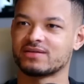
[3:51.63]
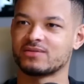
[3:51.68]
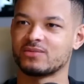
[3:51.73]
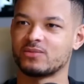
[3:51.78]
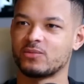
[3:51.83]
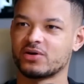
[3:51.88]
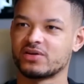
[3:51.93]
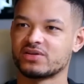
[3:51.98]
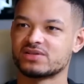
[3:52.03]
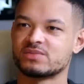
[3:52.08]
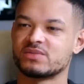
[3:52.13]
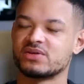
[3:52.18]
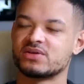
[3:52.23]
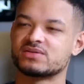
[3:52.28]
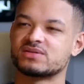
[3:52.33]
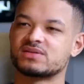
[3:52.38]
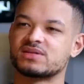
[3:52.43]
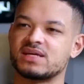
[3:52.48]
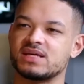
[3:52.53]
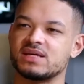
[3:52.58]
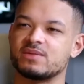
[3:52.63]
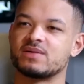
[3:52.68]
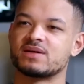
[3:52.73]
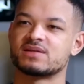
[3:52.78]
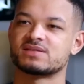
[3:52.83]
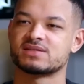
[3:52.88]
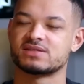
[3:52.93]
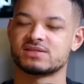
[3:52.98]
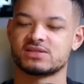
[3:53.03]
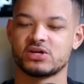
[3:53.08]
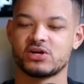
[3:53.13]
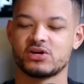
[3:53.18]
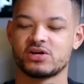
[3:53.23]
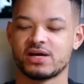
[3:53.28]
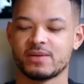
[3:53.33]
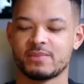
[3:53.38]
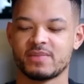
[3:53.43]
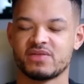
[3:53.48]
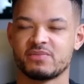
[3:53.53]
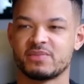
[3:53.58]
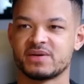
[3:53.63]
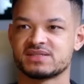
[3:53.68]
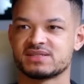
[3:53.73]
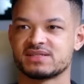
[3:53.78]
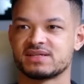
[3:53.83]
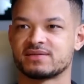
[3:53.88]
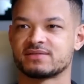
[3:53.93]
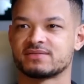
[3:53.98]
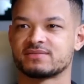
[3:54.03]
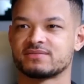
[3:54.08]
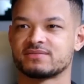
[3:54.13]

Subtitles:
What are some of those key myths? Because I know you like myth busting.